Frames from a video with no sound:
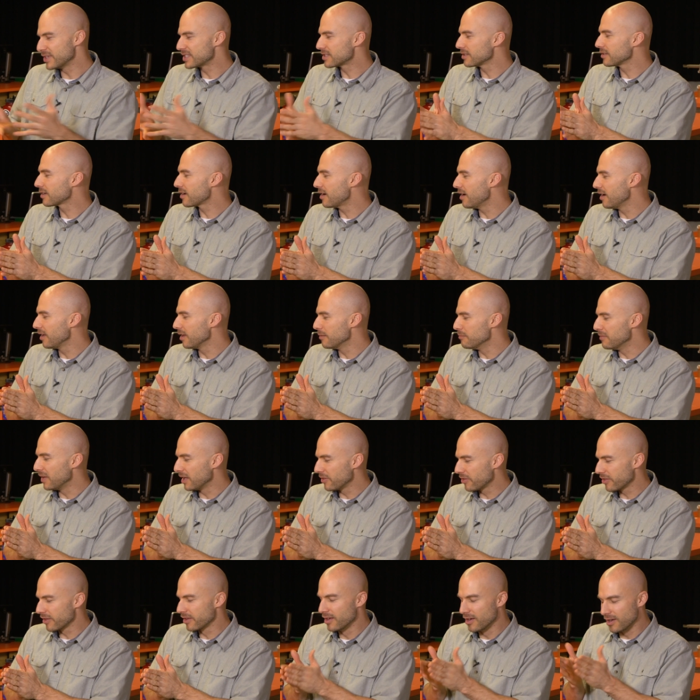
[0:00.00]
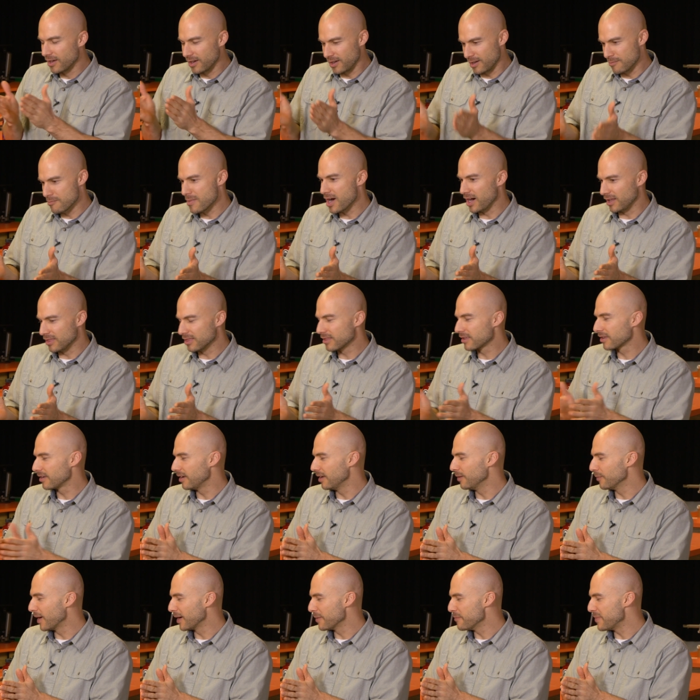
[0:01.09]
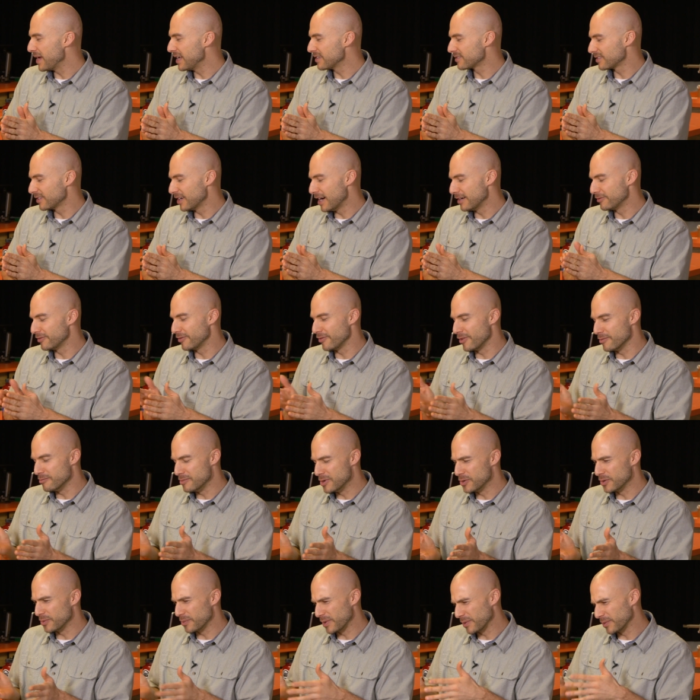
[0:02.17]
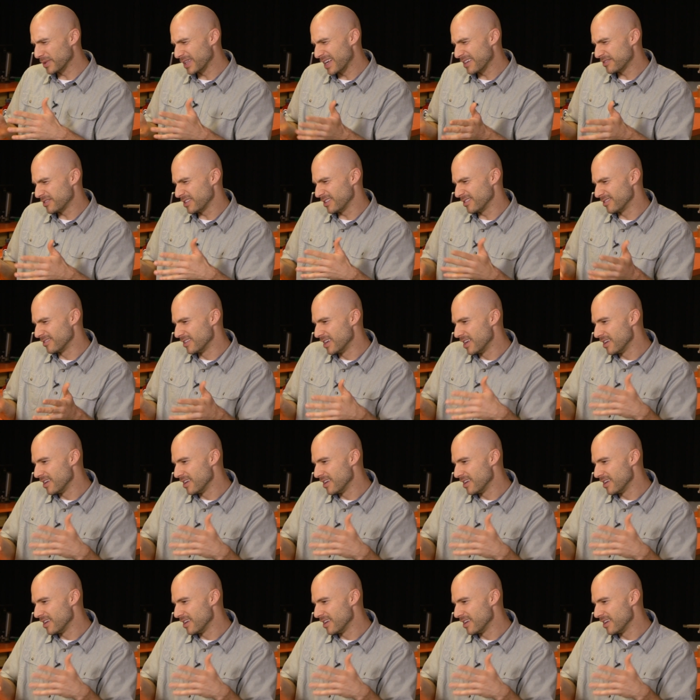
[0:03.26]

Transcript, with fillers: we still call a month a month and want to base it off of the moon, we will have to